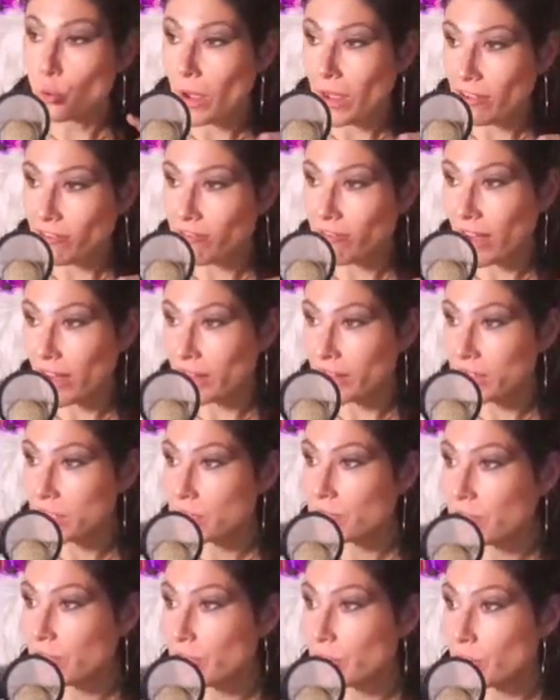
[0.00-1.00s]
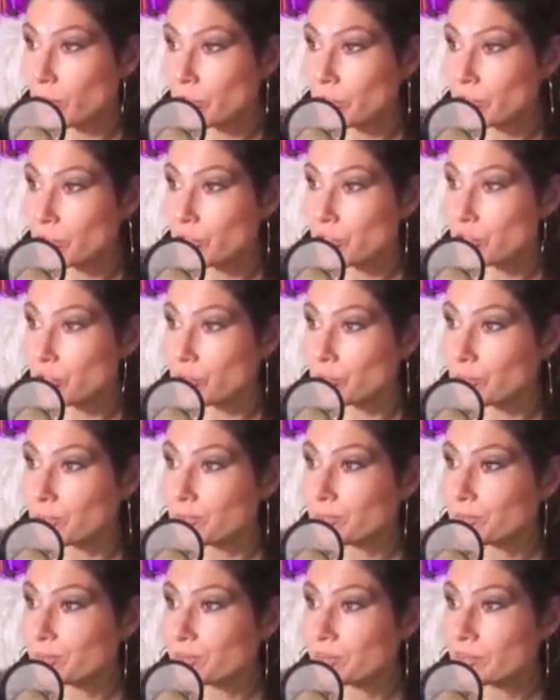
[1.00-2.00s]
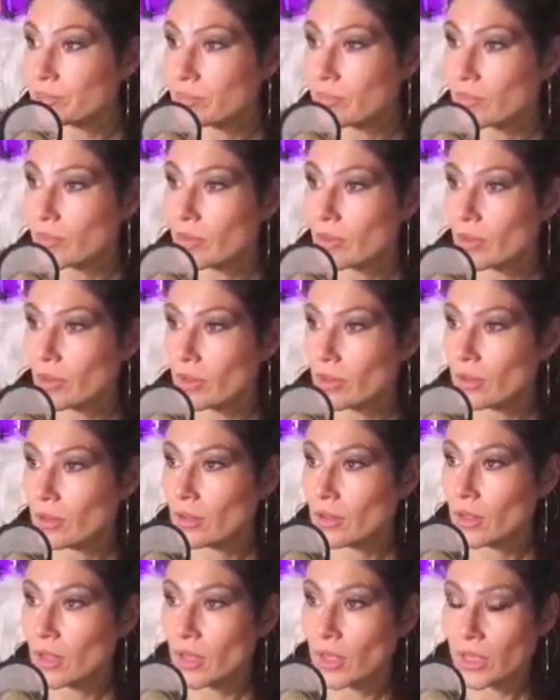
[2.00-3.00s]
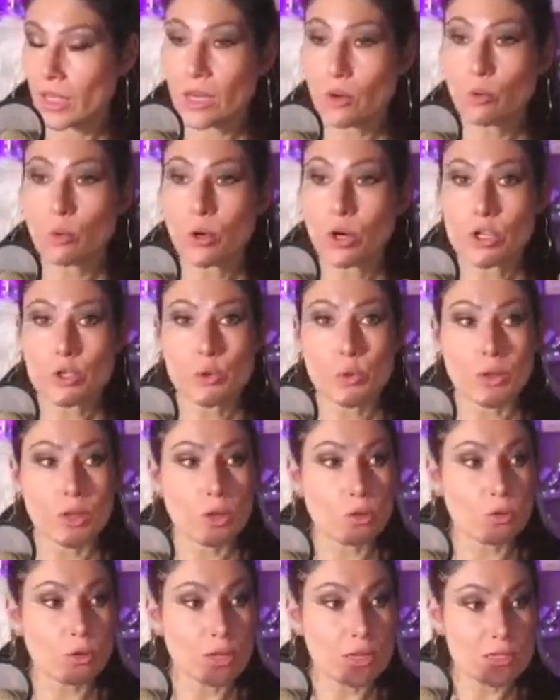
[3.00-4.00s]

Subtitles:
Wi-Fi. That's very important too. It works with Google